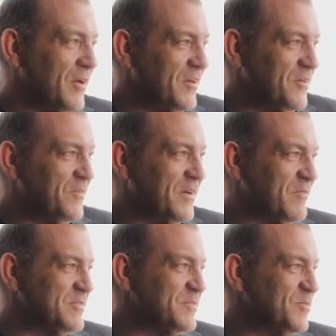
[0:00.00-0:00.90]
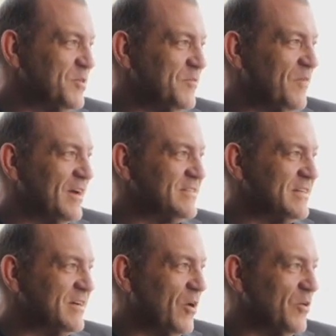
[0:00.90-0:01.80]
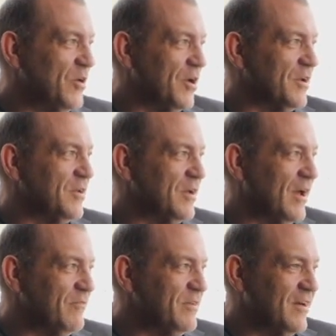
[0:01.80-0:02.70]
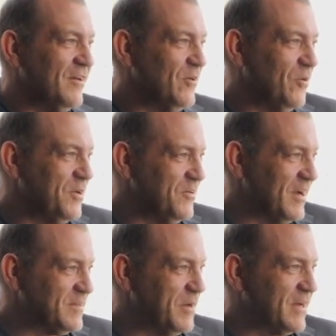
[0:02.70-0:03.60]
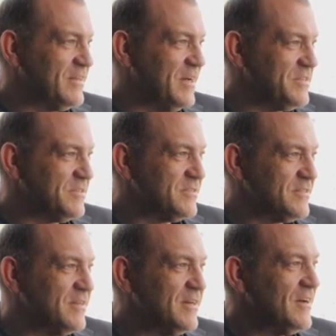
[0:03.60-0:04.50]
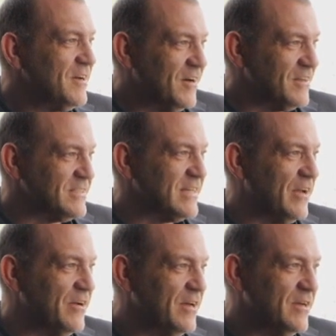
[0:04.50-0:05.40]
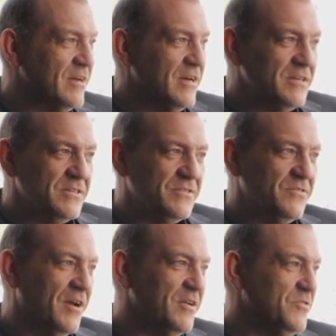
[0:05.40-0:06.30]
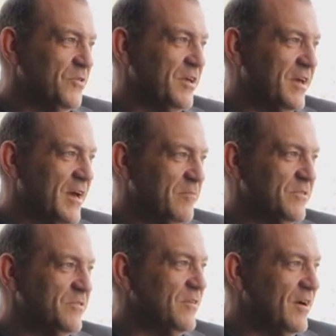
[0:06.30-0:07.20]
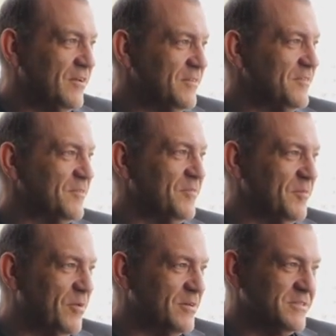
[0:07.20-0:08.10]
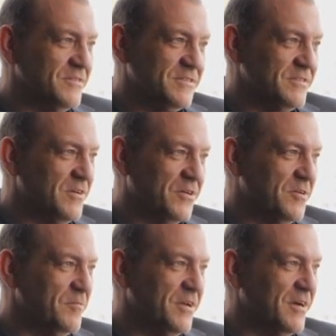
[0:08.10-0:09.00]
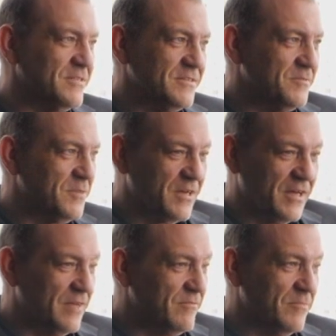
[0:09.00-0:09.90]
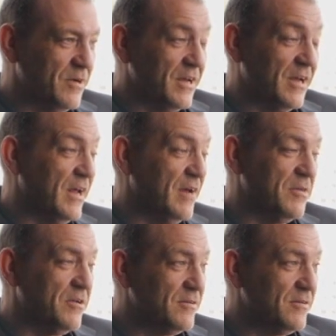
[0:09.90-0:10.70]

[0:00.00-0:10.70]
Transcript: You've given some good advice there on lowering your expectations on Saturday. Just try and enjoy the game. Just try and look for the positives. It's not going to be nice. We're going to get hammered.